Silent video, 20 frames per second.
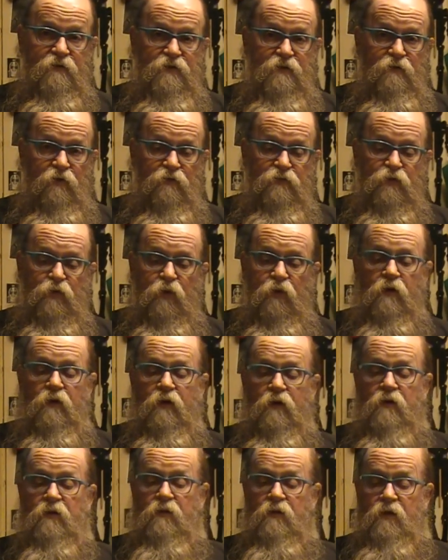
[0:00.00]
He wrote Squirrel
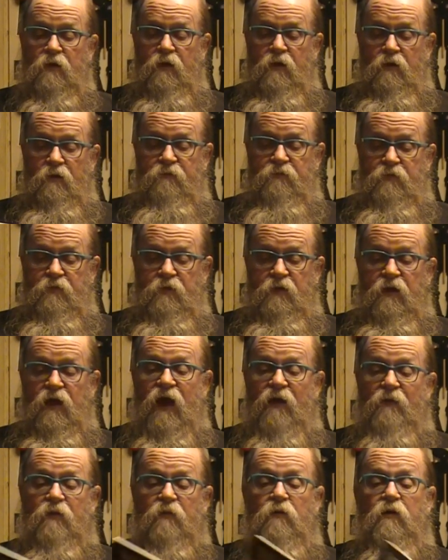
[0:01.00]
Girl, for a
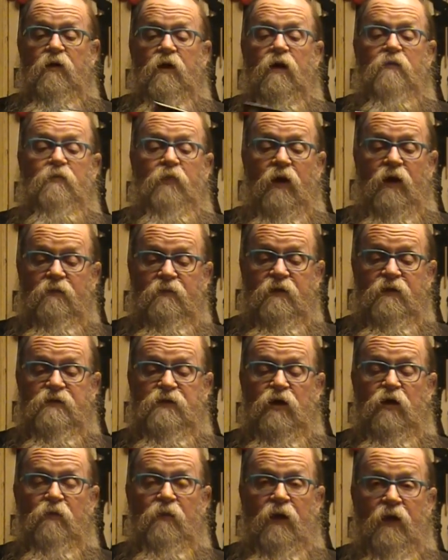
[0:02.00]
comic book called Public
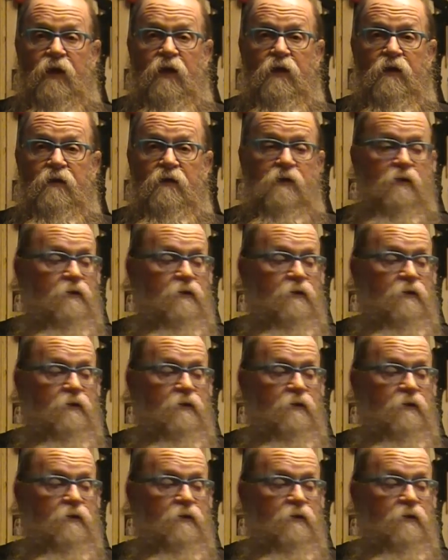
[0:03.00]
Domain,